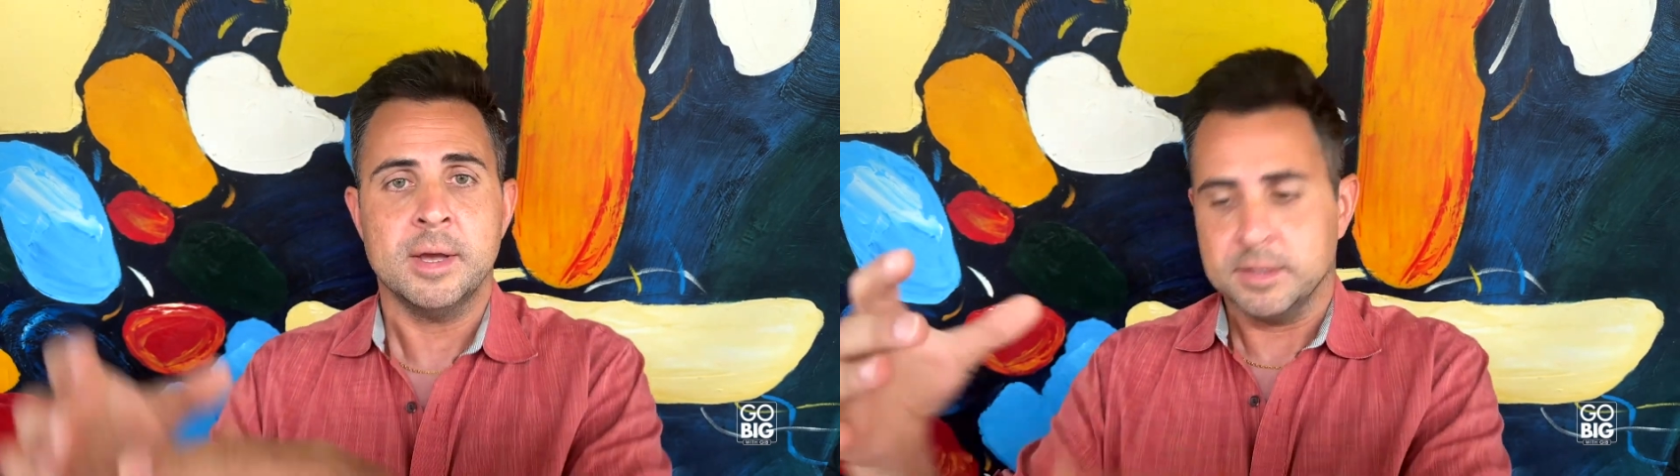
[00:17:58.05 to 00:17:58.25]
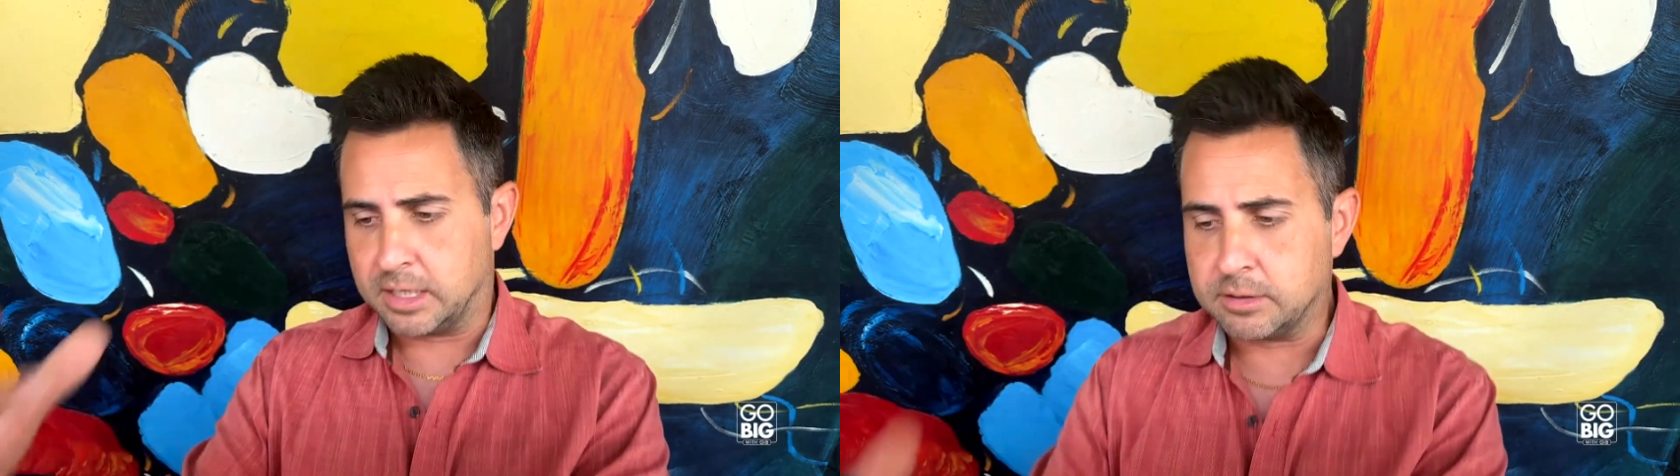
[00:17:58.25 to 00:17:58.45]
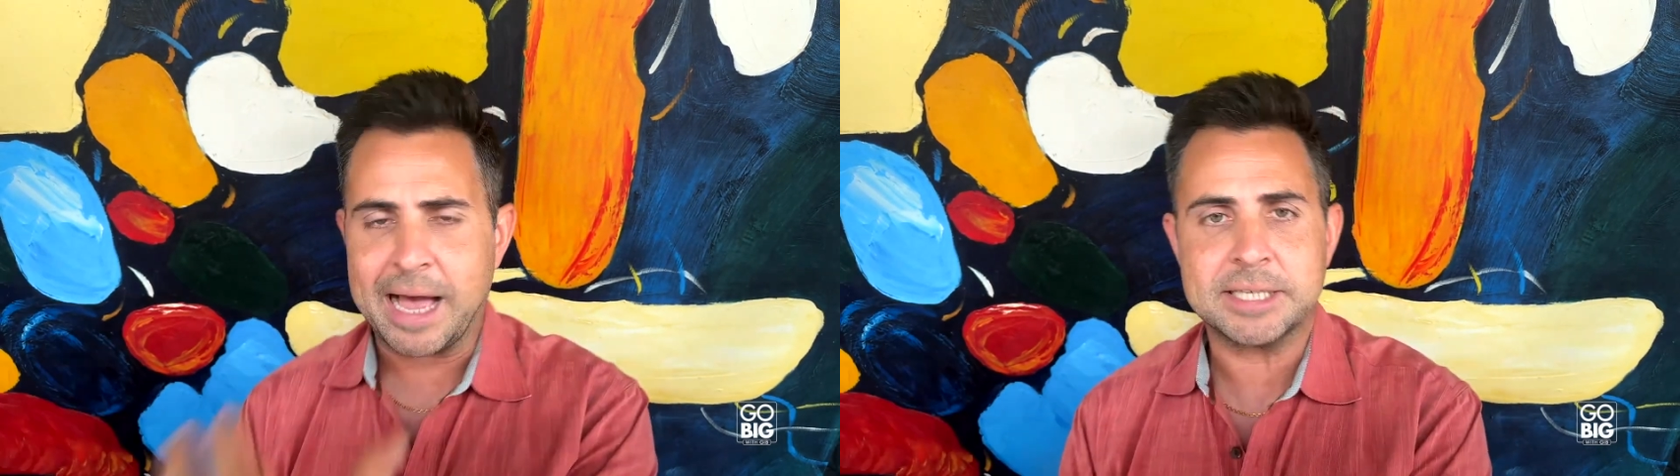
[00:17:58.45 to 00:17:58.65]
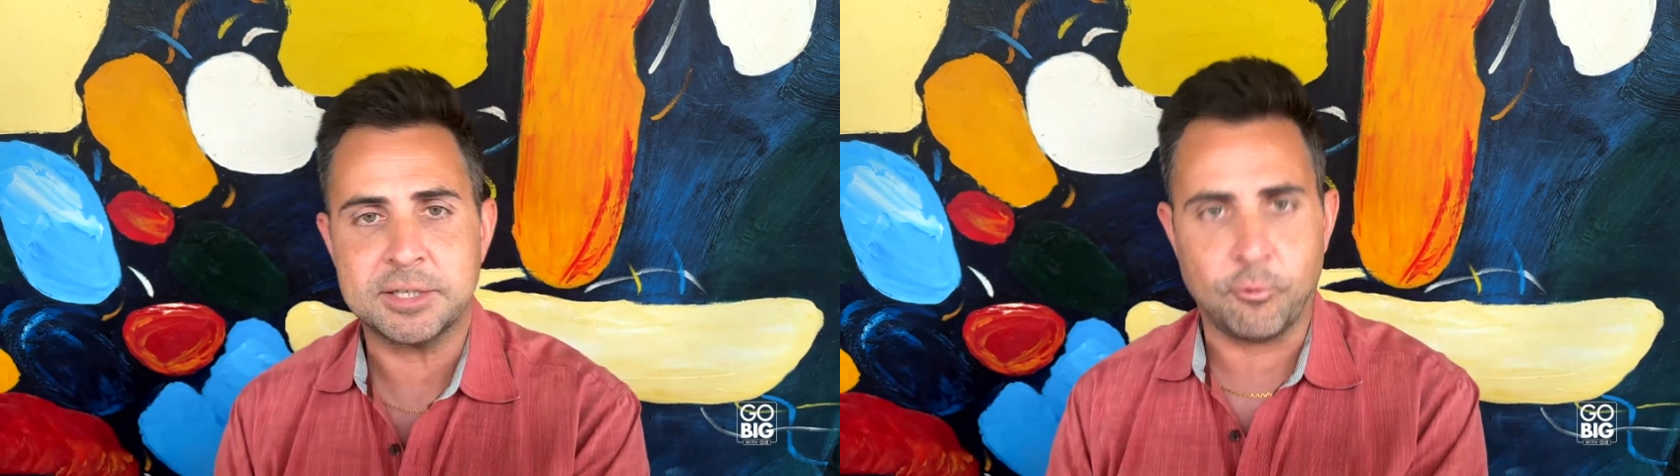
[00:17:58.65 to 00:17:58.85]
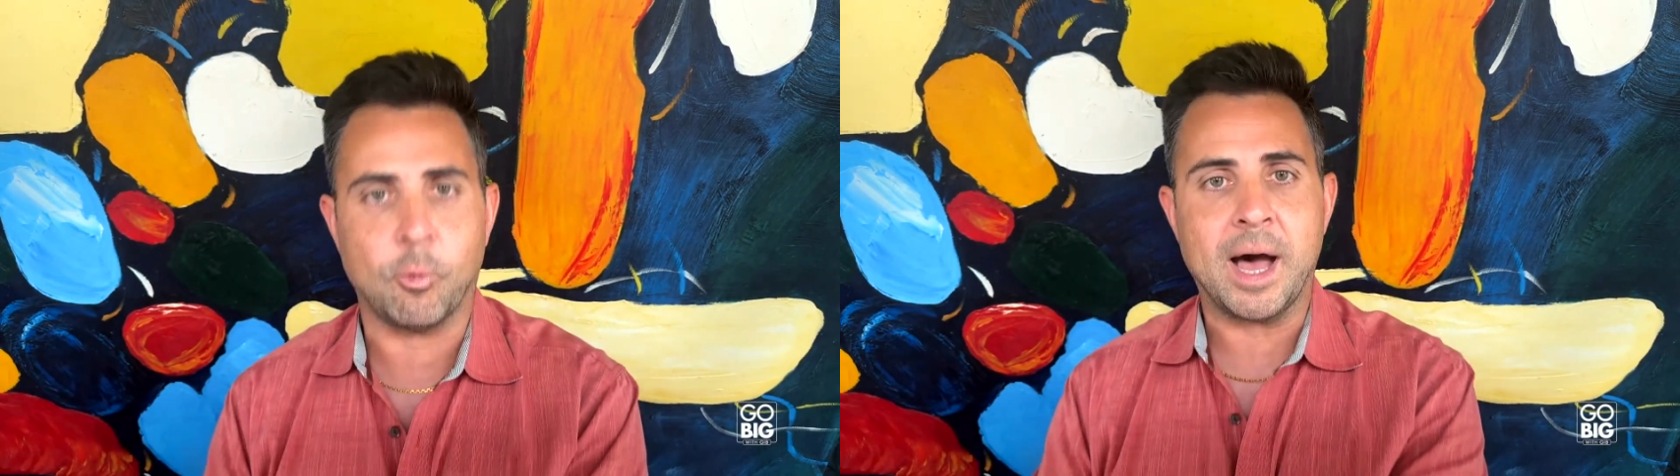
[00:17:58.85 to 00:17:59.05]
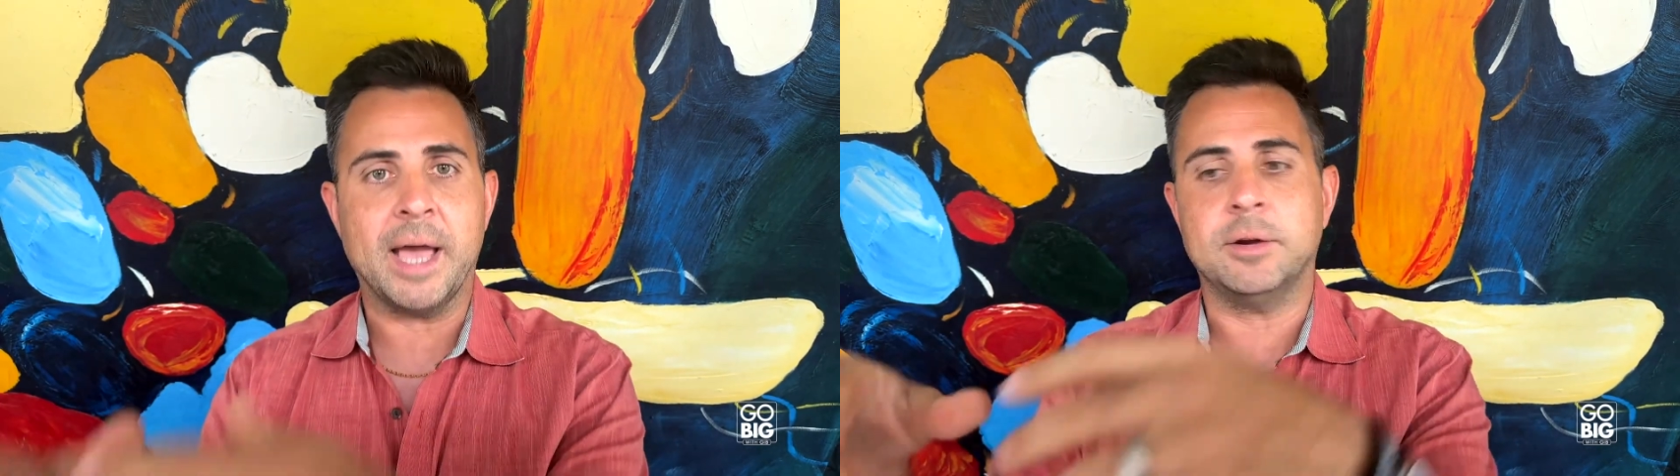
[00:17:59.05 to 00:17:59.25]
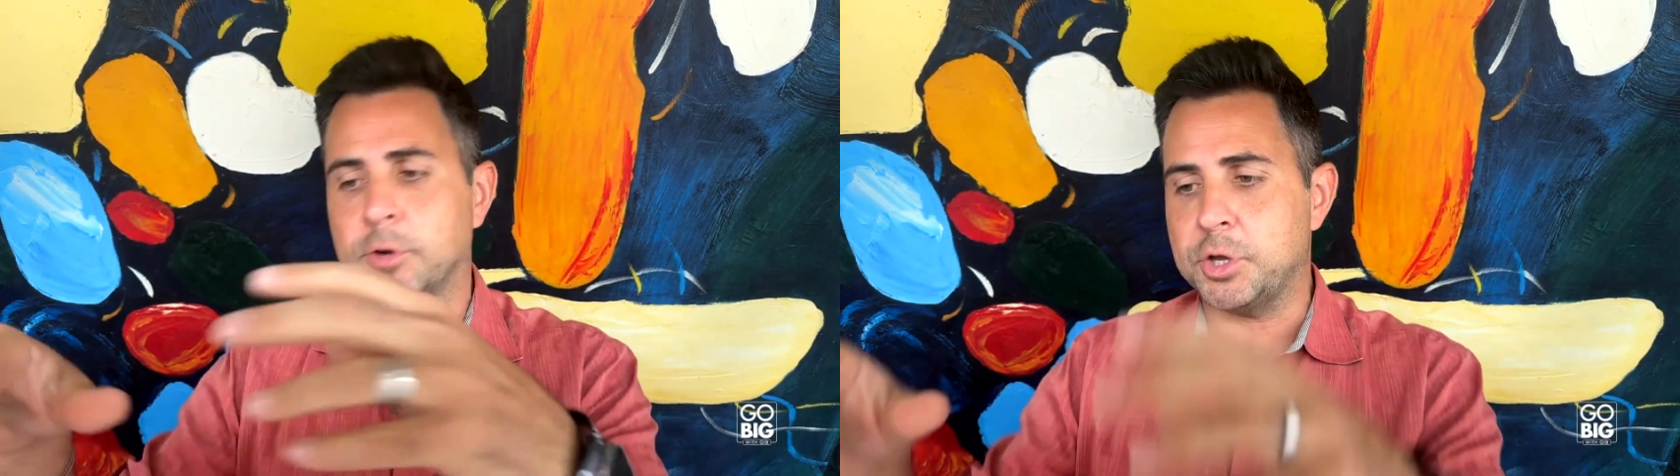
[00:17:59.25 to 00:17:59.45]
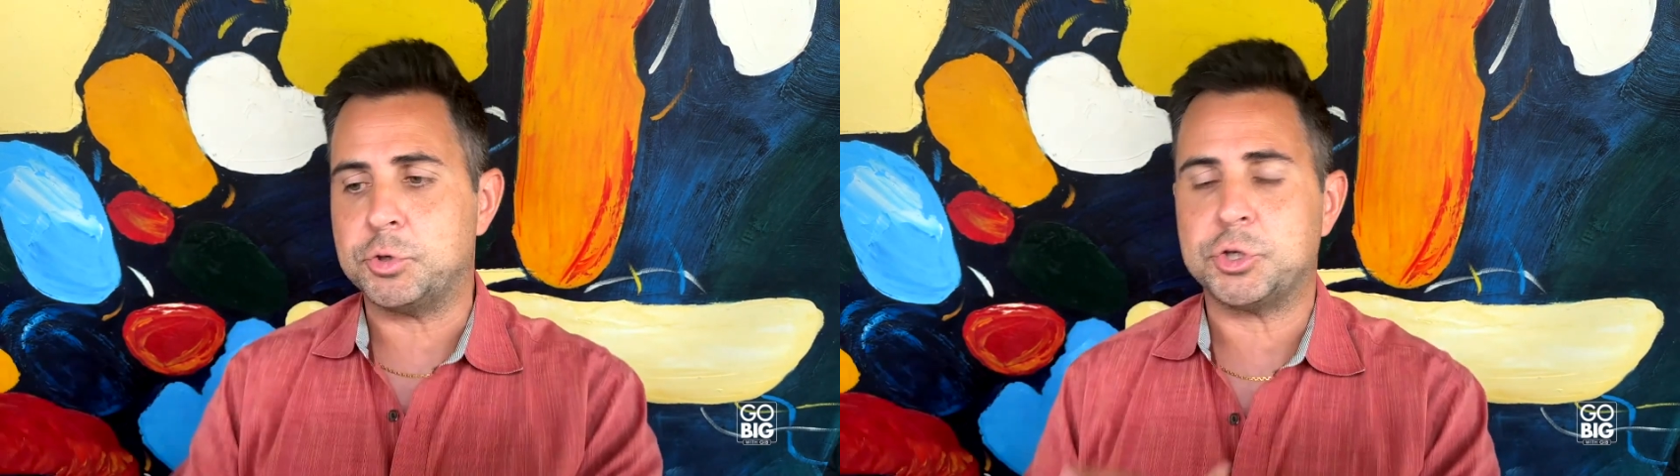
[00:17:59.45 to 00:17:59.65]
the glass of wine or
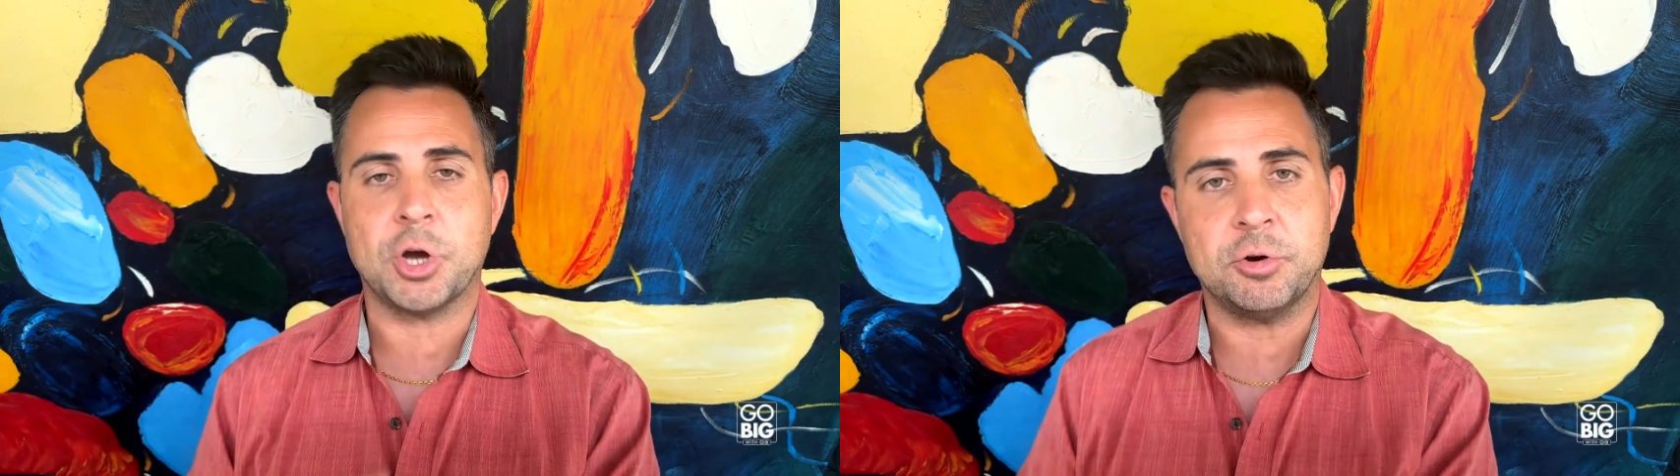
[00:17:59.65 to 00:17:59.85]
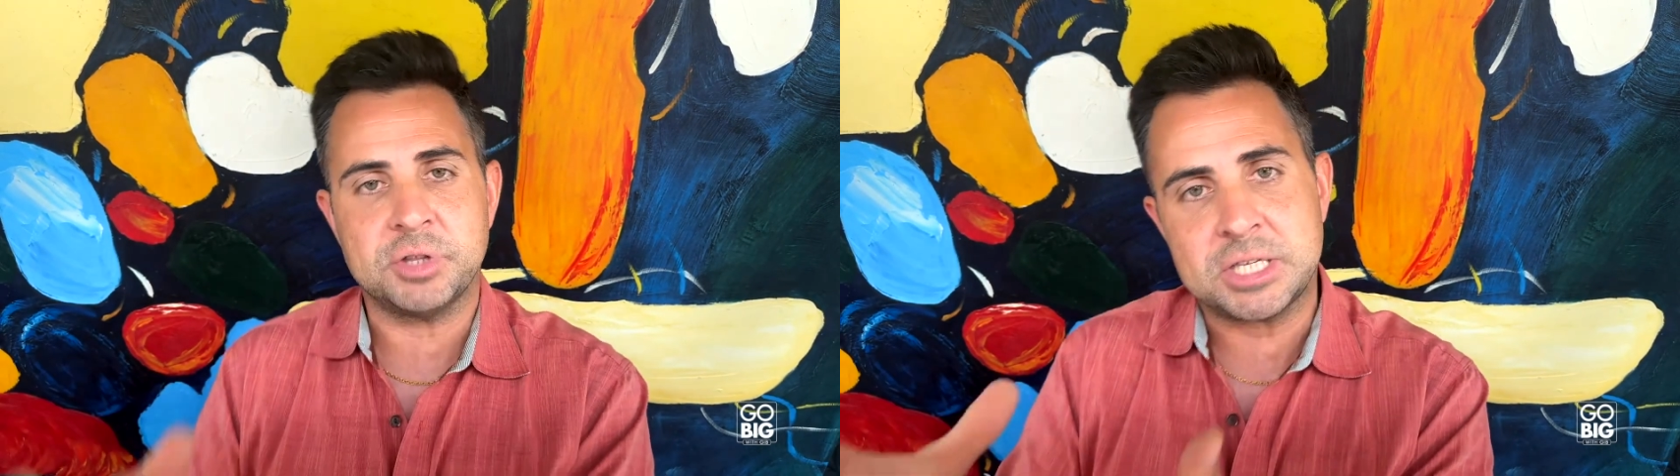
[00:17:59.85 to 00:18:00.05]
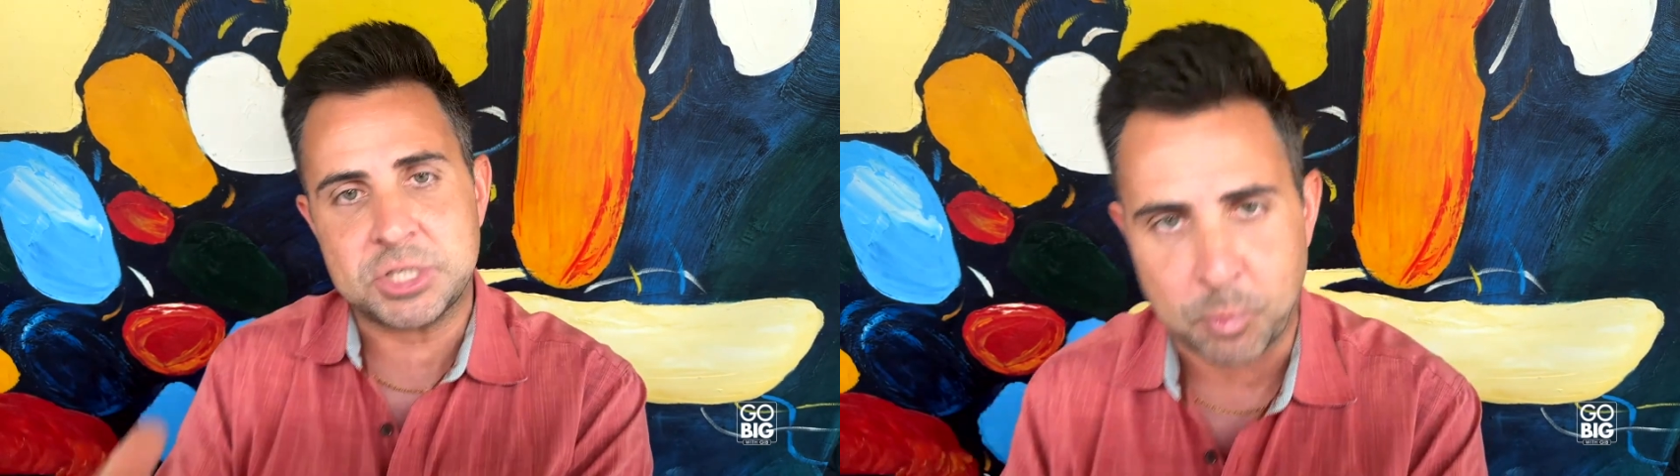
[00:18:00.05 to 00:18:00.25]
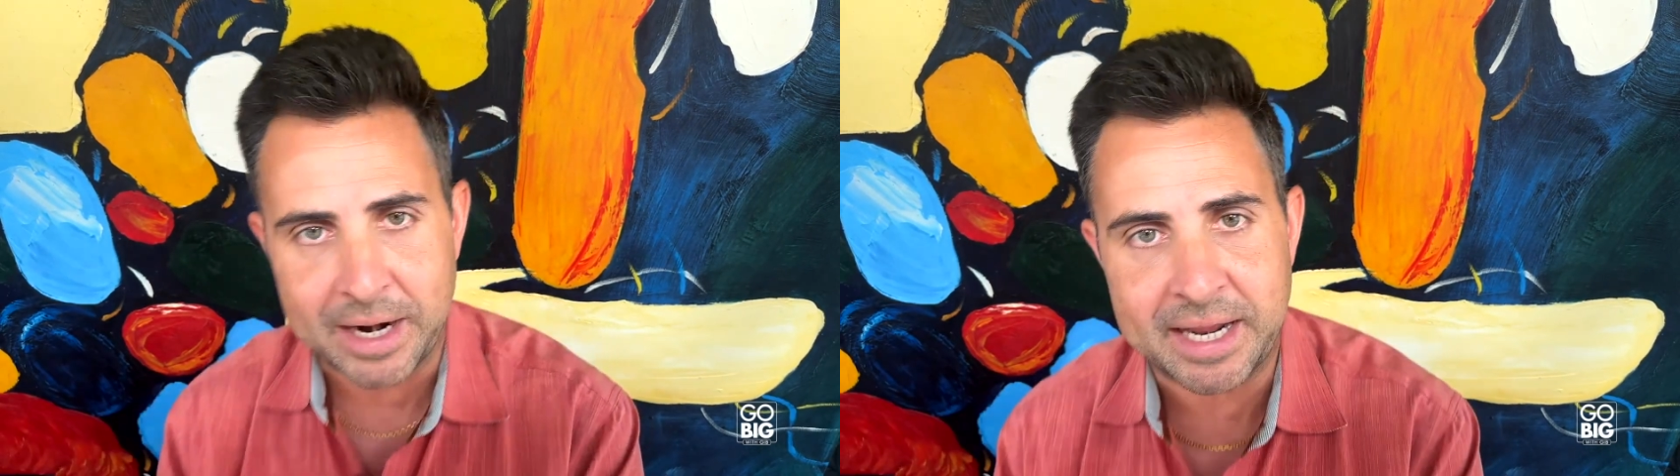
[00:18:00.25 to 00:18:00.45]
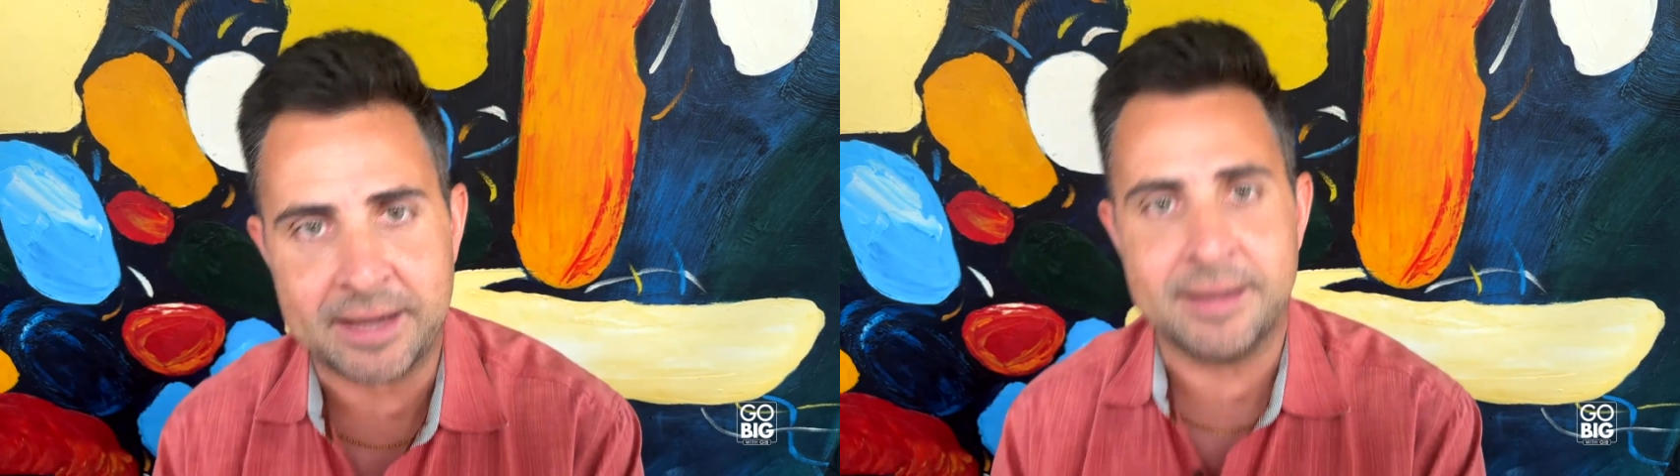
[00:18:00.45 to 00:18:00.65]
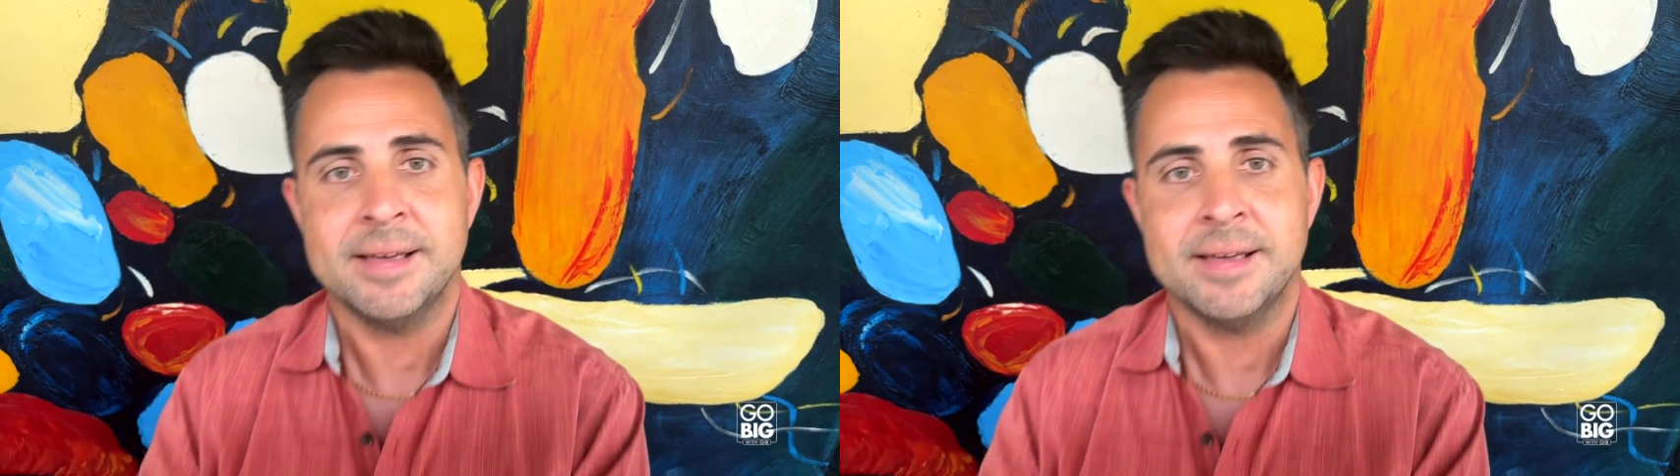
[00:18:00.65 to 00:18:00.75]
you show the sweating